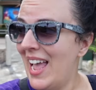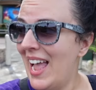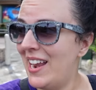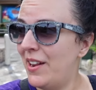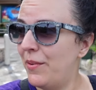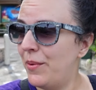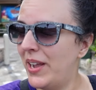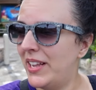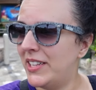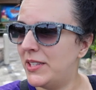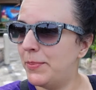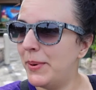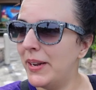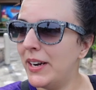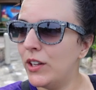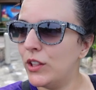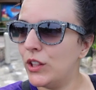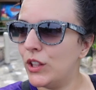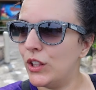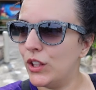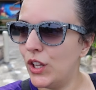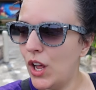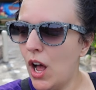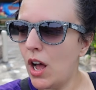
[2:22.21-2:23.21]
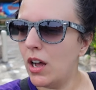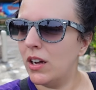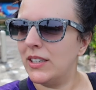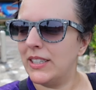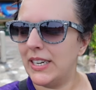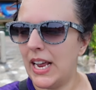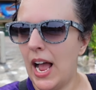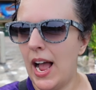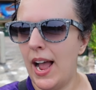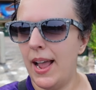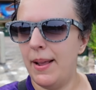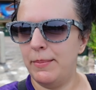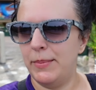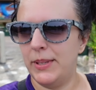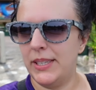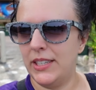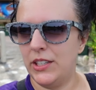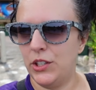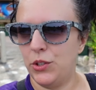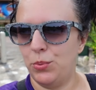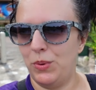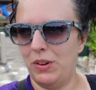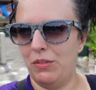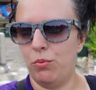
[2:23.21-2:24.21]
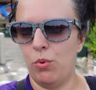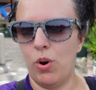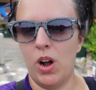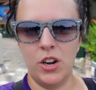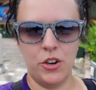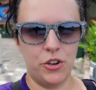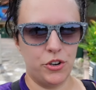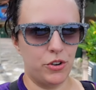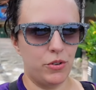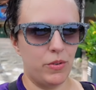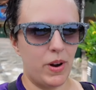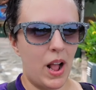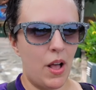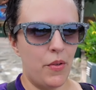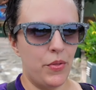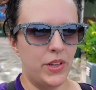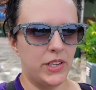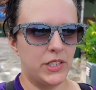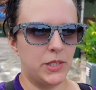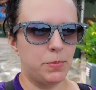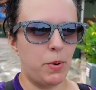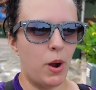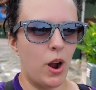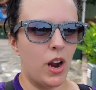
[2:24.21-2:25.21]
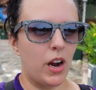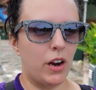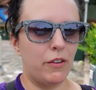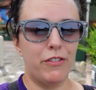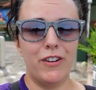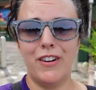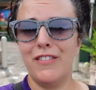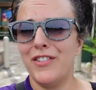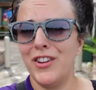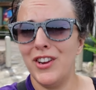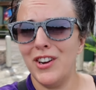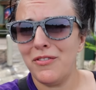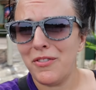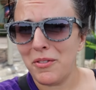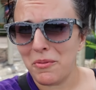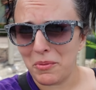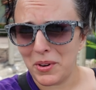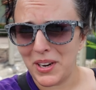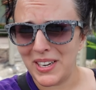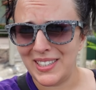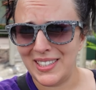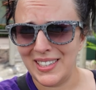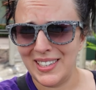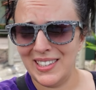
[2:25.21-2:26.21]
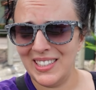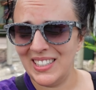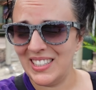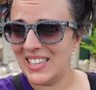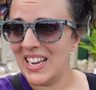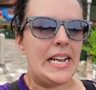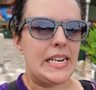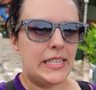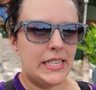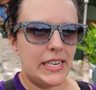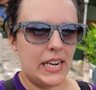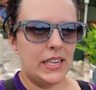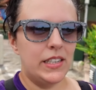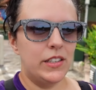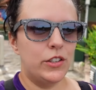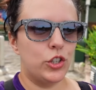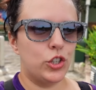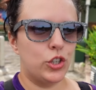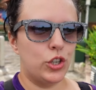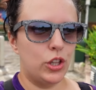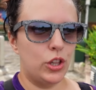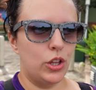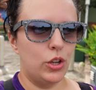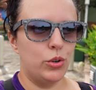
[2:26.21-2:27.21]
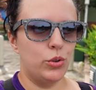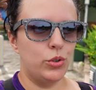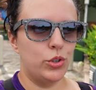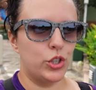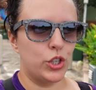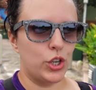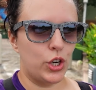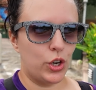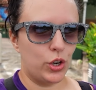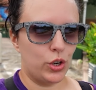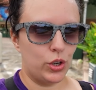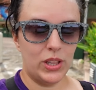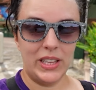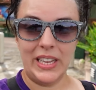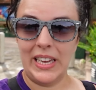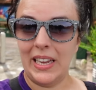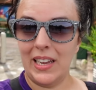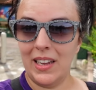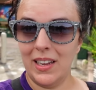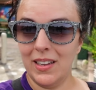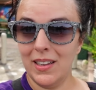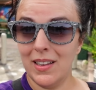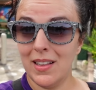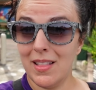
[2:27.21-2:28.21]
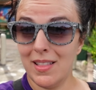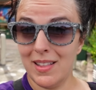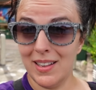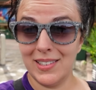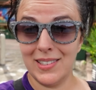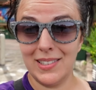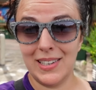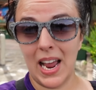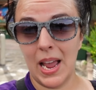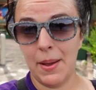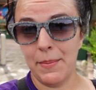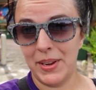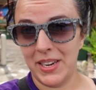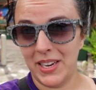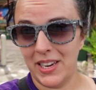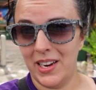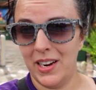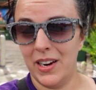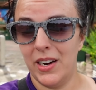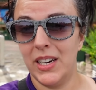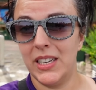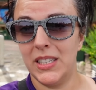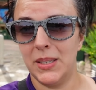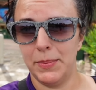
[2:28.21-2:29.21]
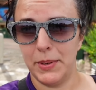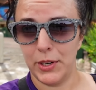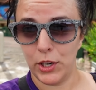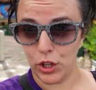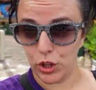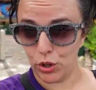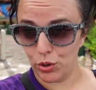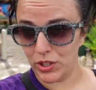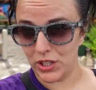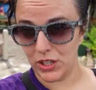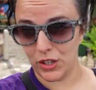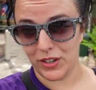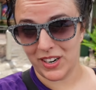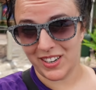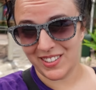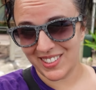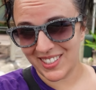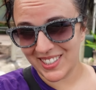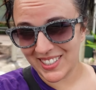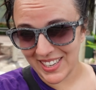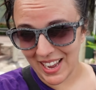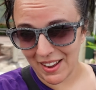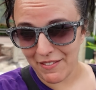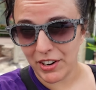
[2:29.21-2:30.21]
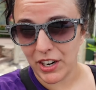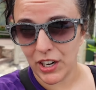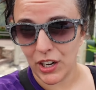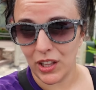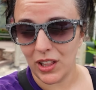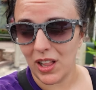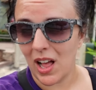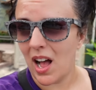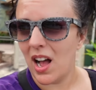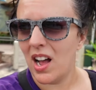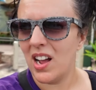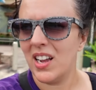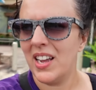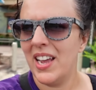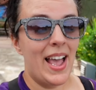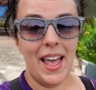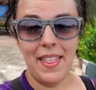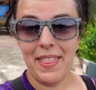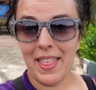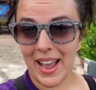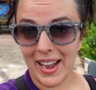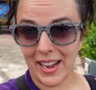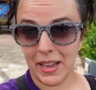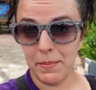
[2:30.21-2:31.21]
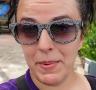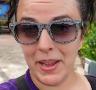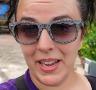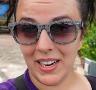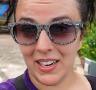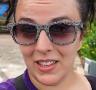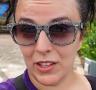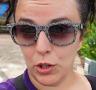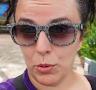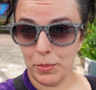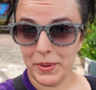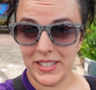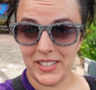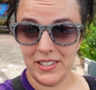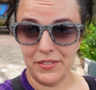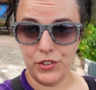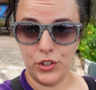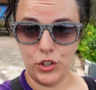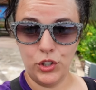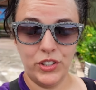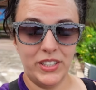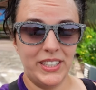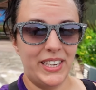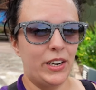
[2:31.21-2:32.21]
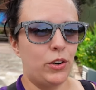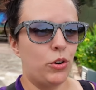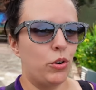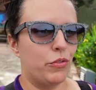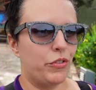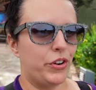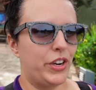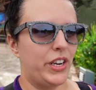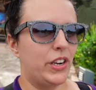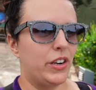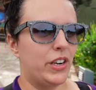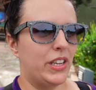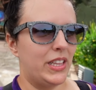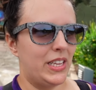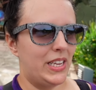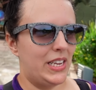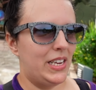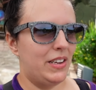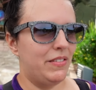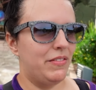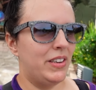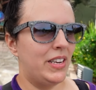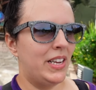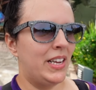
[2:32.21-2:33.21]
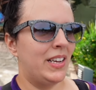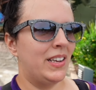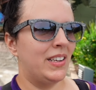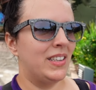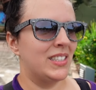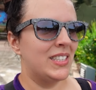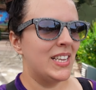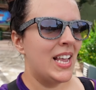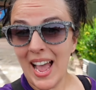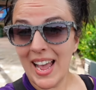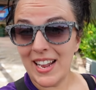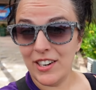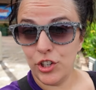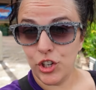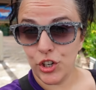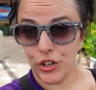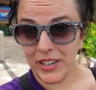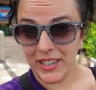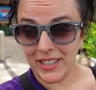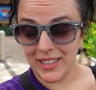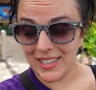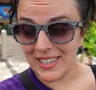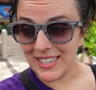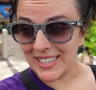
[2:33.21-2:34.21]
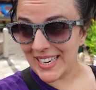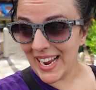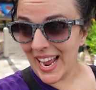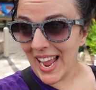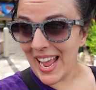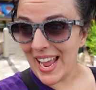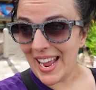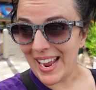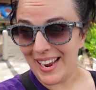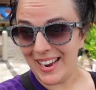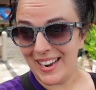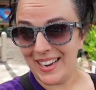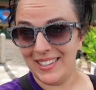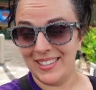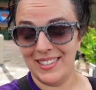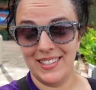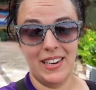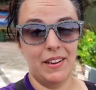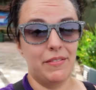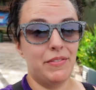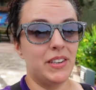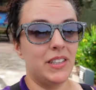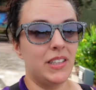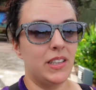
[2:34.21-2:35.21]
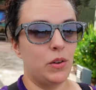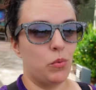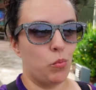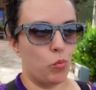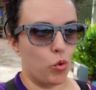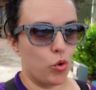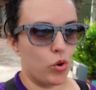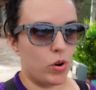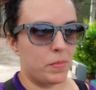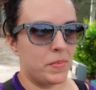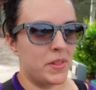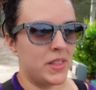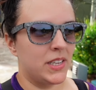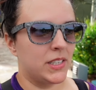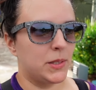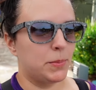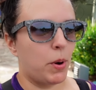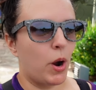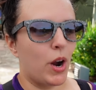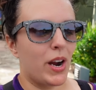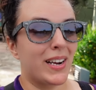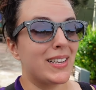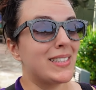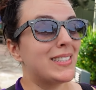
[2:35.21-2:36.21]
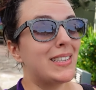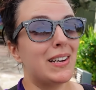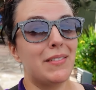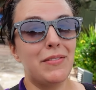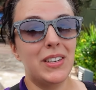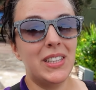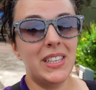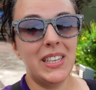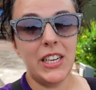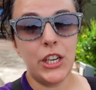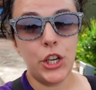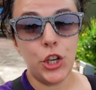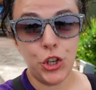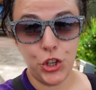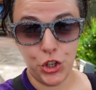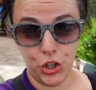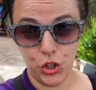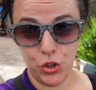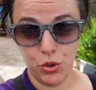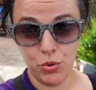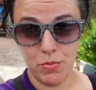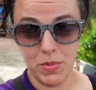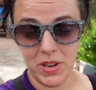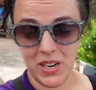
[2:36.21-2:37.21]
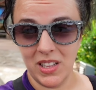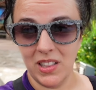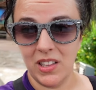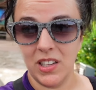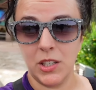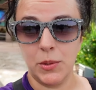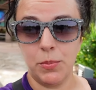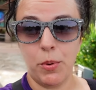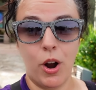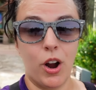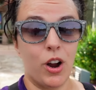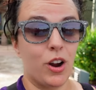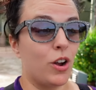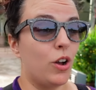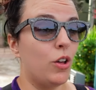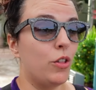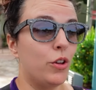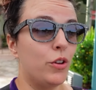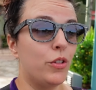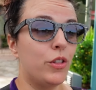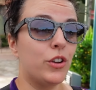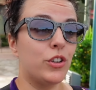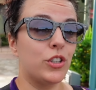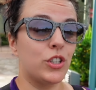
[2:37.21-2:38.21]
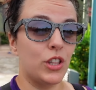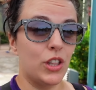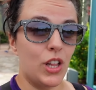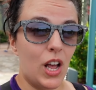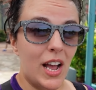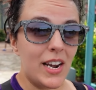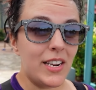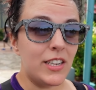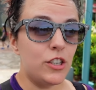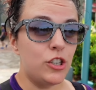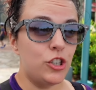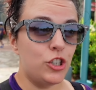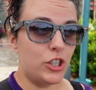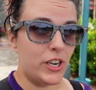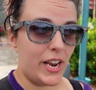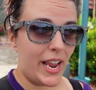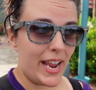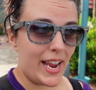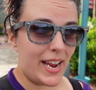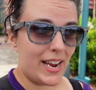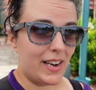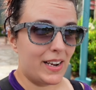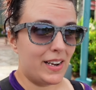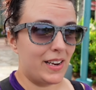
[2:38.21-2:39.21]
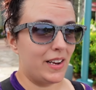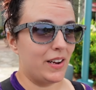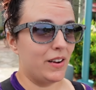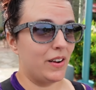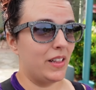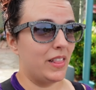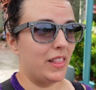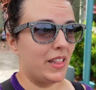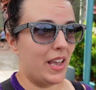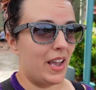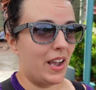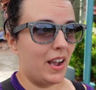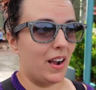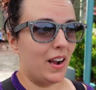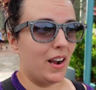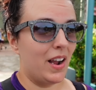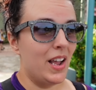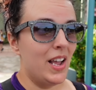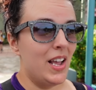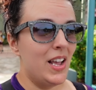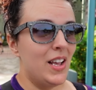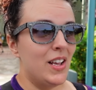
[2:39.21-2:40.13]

Anyway, it's been a long time since we've wandered around this park for a few different reasons. It does close early this time of year. It's been closing around seven o'clock and that can make it a little bit difficult to get over here in the evenings. And during the day, it's definitely warm in this park. It's definitely humid in this park, although there's a lot of shade here and there.